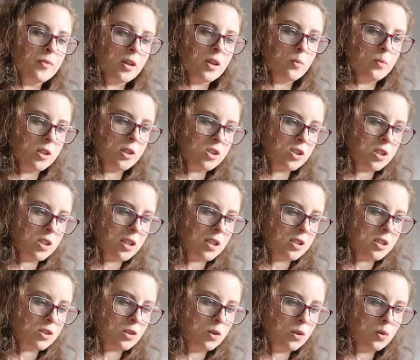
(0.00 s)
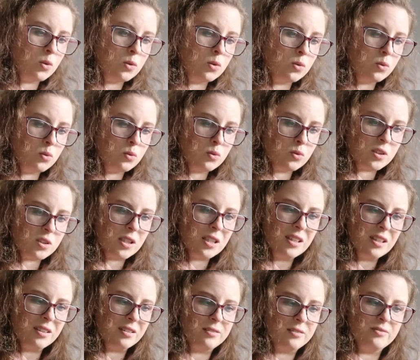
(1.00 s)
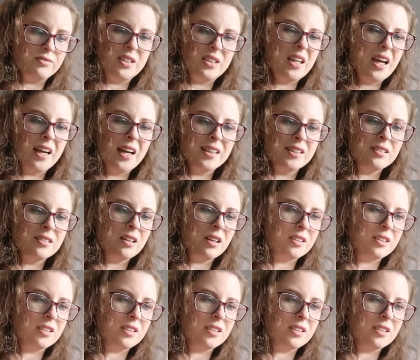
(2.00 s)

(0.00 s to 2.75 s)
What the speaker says: which is called VN.